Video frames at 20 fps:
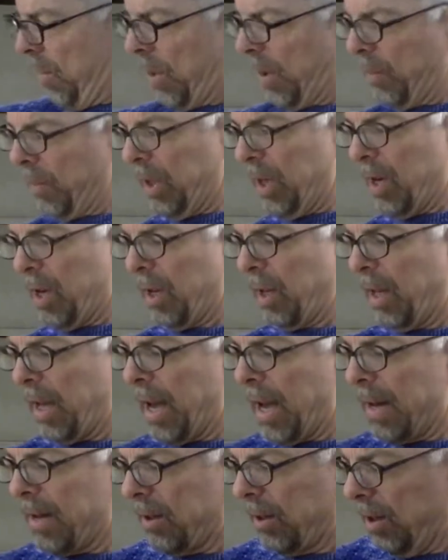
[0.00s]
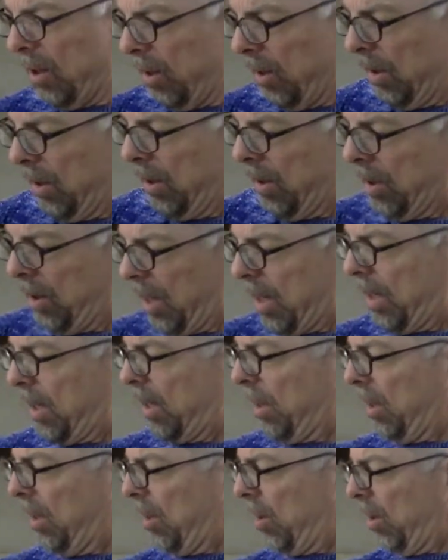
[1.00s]
But beyond that,
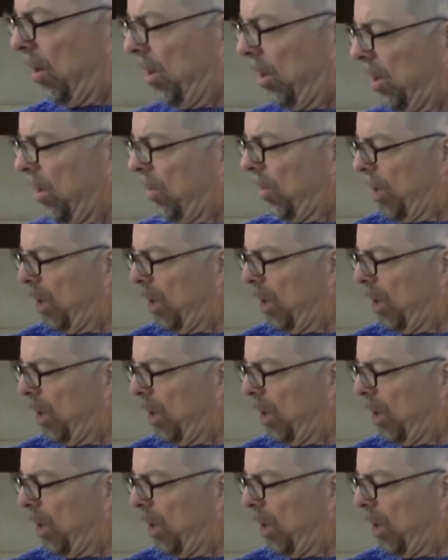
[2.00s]
you